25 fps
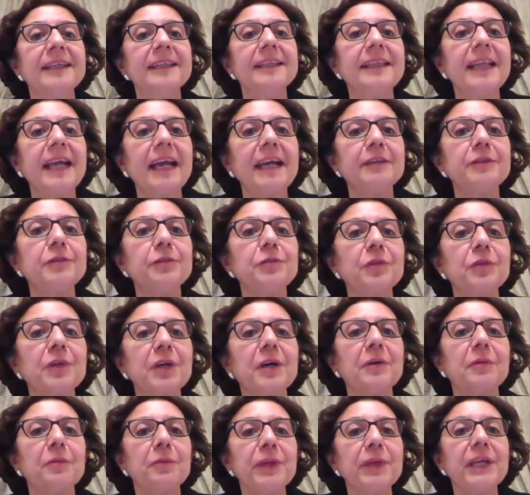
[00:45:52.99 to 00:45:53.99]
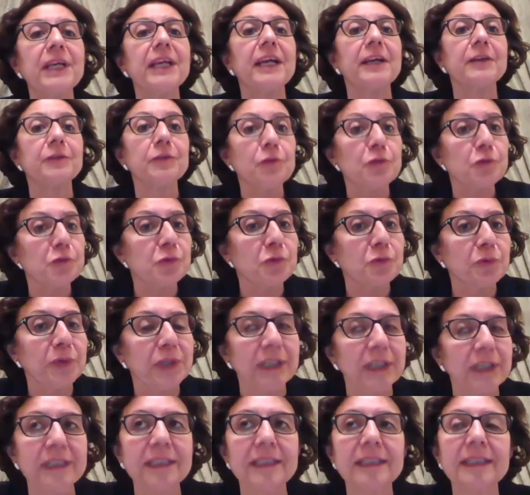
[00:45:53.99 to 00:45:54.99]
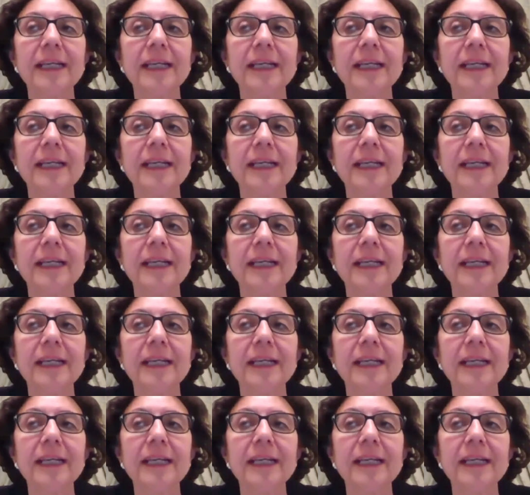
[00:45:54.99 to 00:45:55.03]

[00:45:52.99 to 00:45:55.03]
that we can do it,